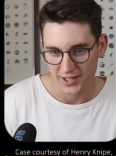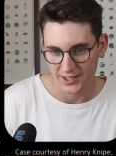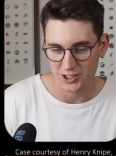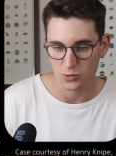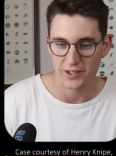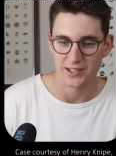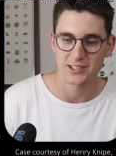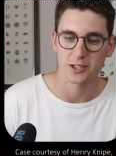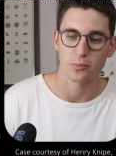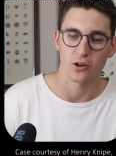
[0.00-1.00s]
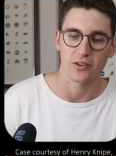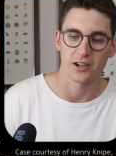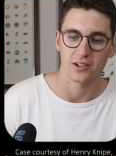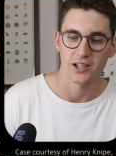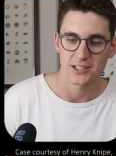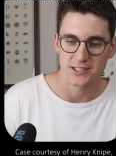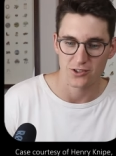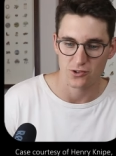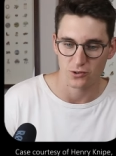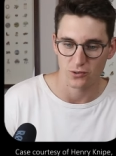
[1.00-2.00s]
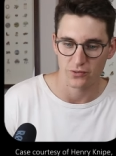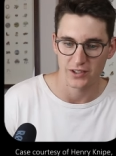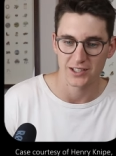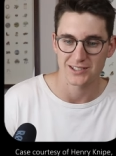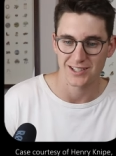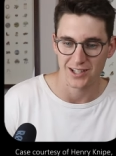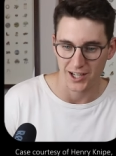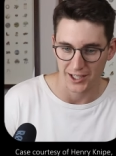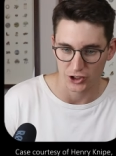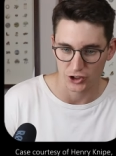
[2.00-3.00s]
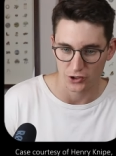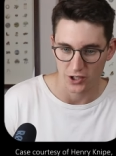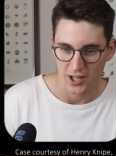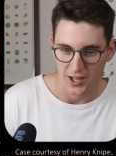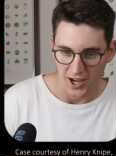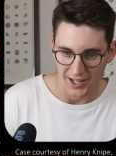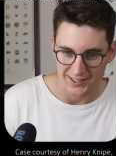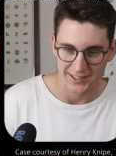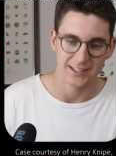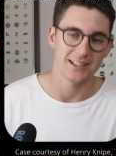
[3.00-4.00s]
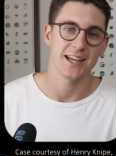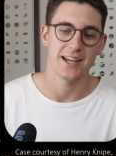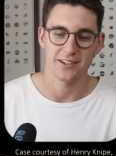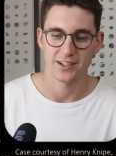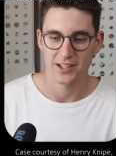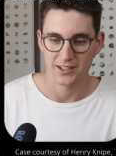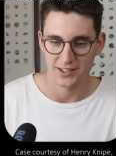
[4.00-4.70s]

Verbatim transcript: This is where the tip of our central venous line should ideally end.